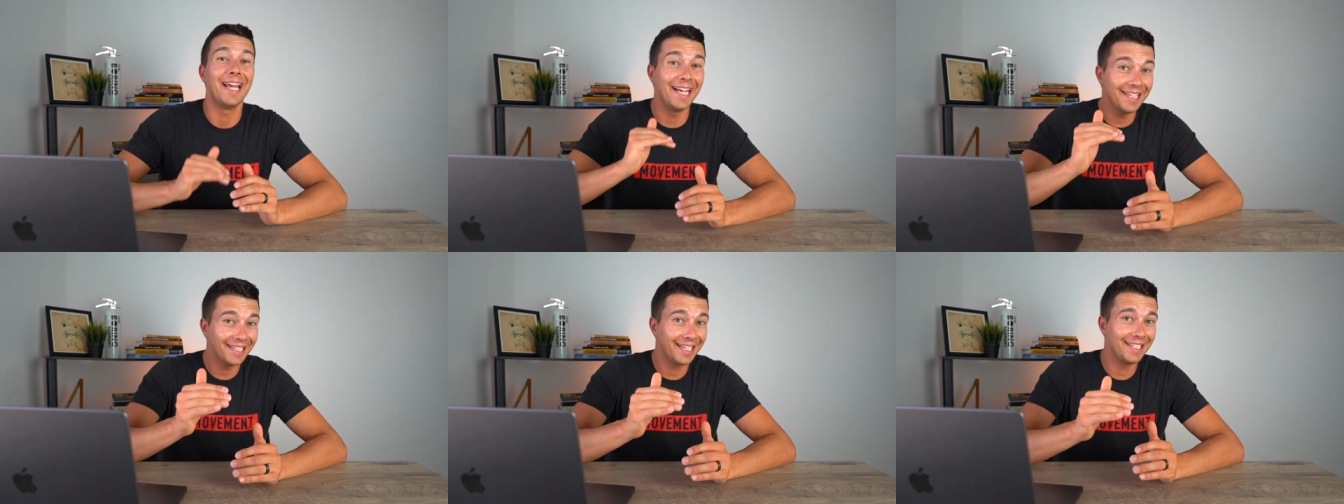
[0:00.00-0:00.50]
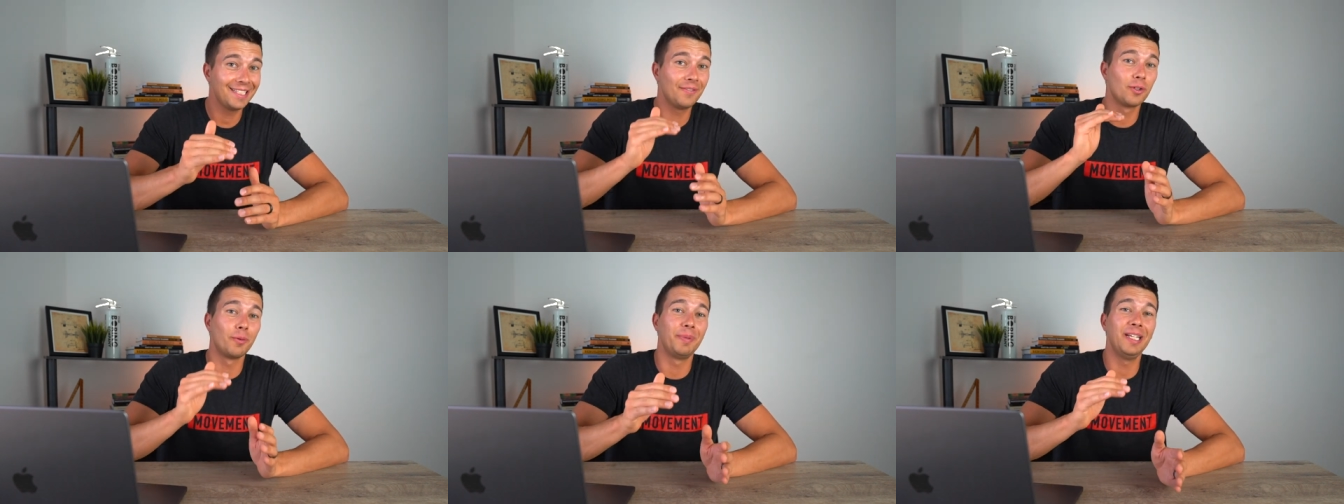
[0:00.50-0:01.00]
In the case of
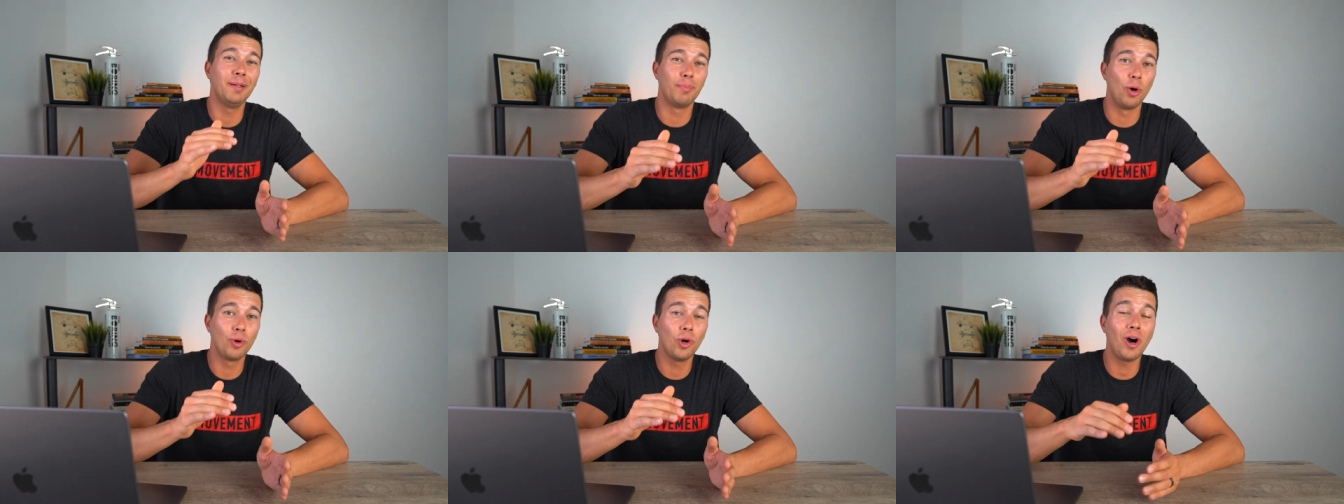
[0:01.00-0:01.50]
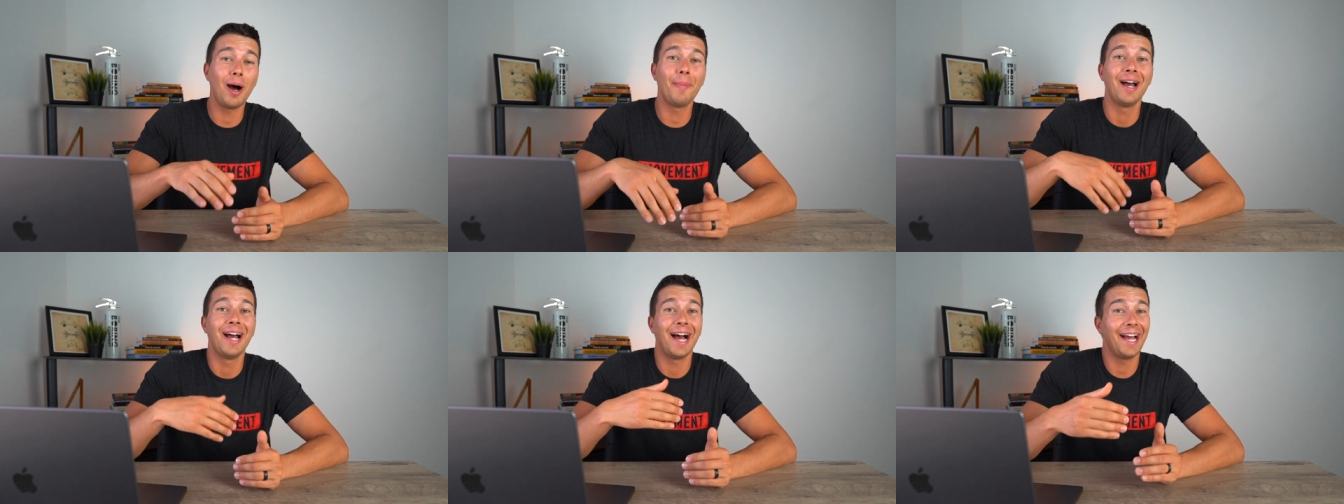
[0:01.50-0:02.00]
the repeated pogo
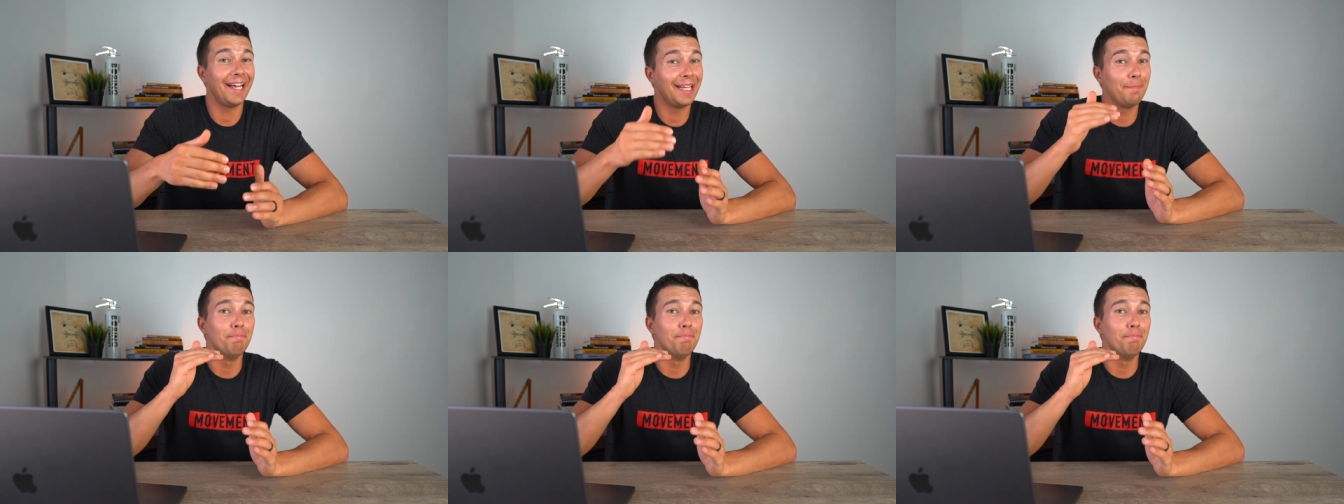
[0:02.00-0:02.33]
hop, I had a